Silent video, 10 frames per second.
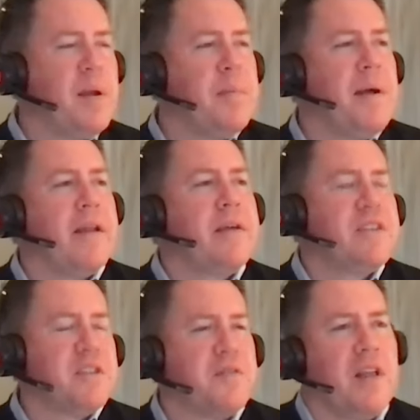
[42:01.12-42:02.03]
bit about it
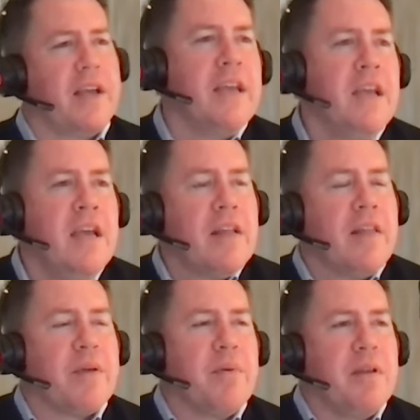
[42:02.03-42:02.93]
just for like
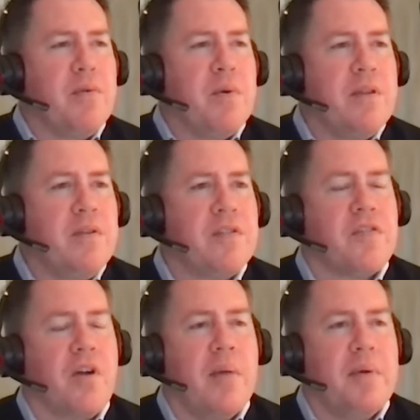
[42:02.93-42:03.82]
like when it, when you
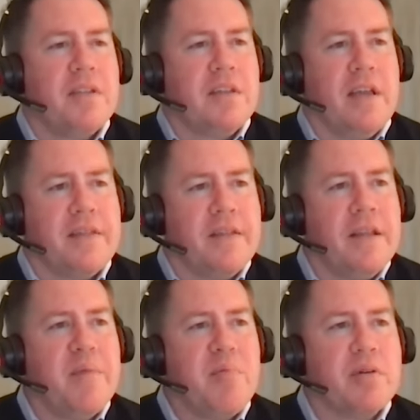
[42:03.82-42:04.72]
describe it to like the
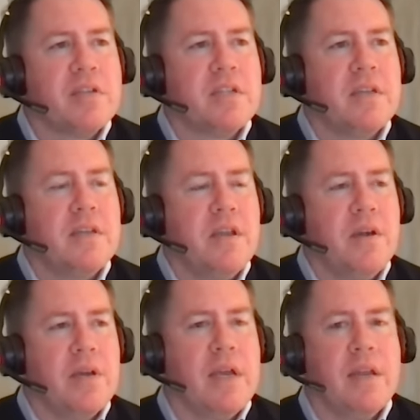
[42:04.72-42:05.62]
layperson, you
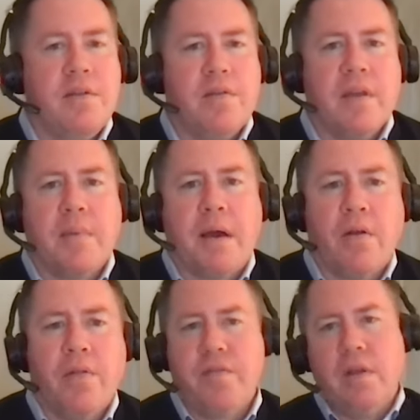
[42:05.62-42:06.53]
know, again, and you think about
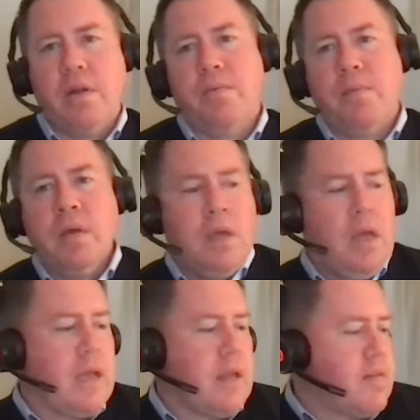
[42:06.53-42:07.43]
all this, you know,
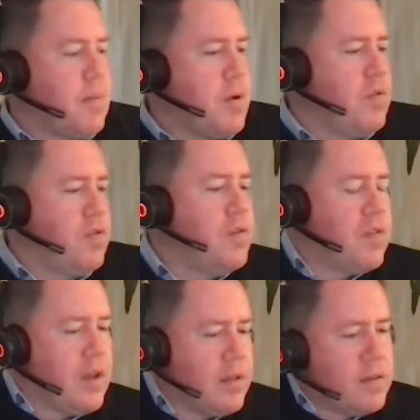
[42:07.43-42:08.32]
again, someone who's
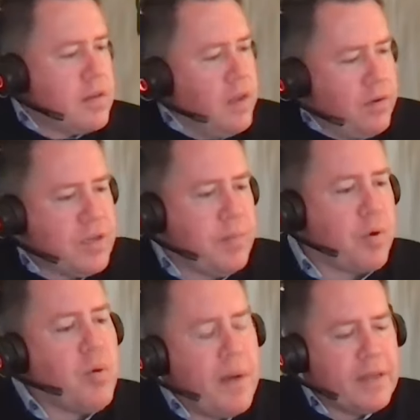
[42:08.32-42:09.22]
using it, you know, your
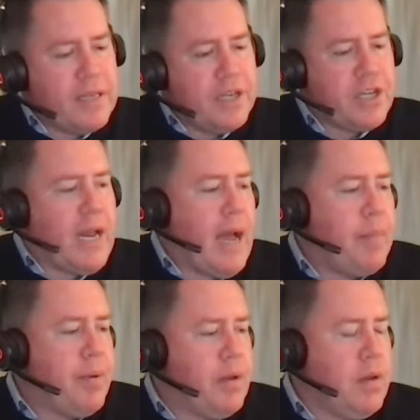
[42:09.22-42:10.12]
typical meditation
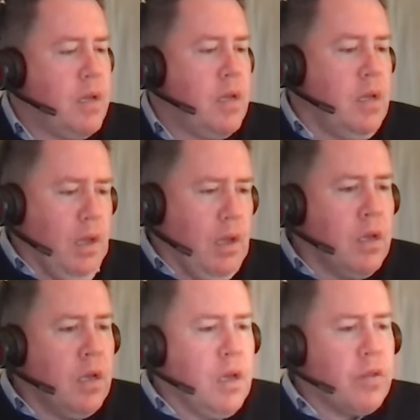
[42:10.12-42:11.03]
app and
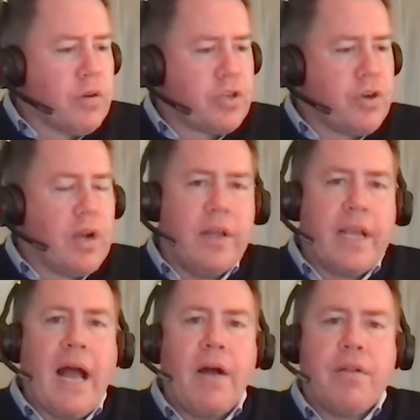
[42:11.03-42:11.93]
they're
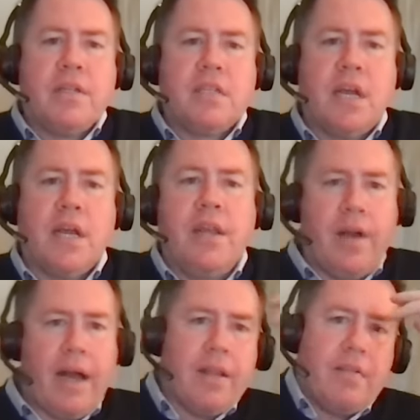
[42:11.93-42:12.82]
struggling. How does, you
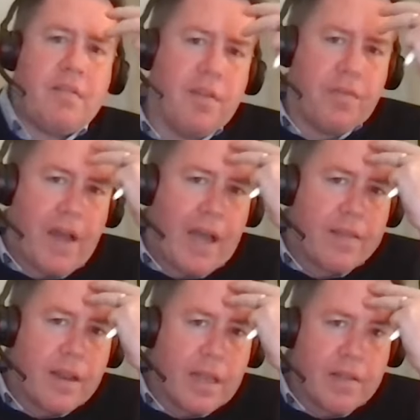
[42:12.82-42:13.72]
know, how does the fact
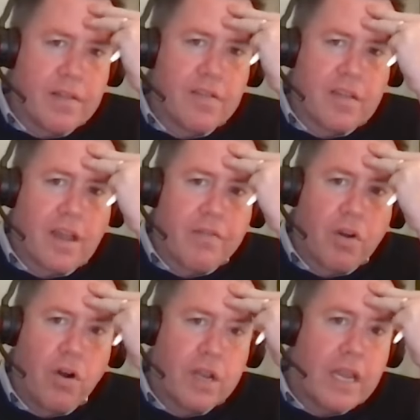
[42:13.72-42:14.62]
that again, this is kind of
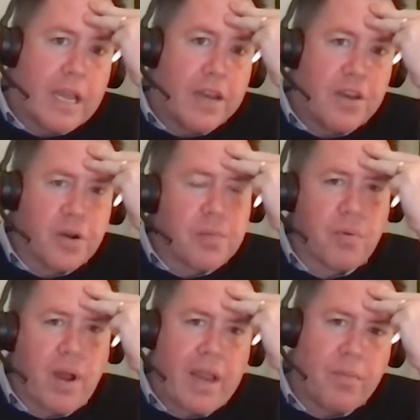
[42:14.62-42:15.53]
hooking into your
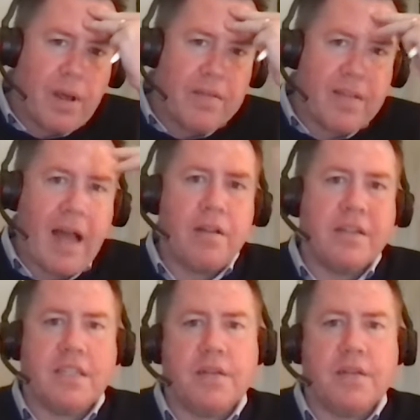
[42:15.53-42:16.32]
brain waves? how does